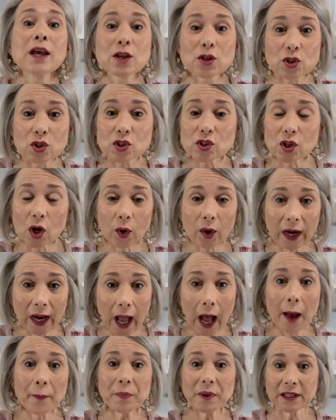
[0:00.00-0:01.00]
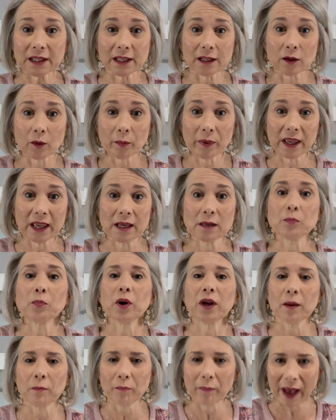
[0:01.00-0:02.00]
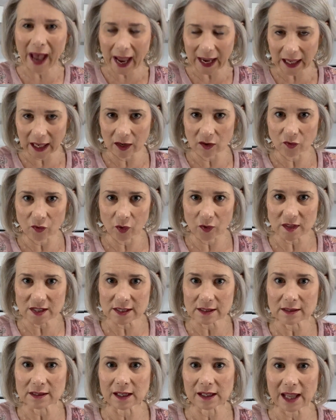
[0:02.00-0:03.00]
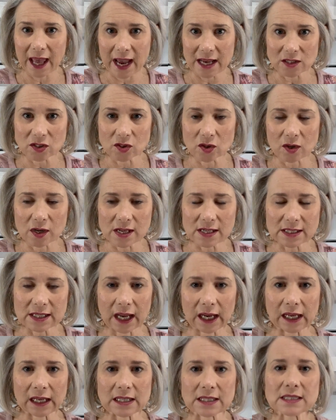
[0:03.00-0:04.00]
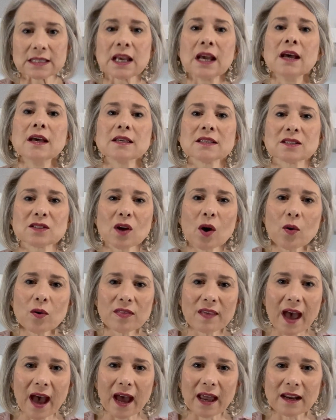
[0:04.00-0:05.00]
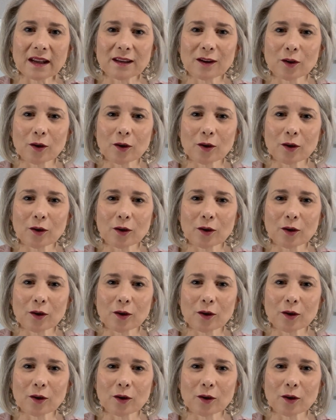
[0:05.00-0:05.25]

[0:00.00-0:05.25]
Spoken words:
stir it up a little bit, put it back in for the last 30 seconds so that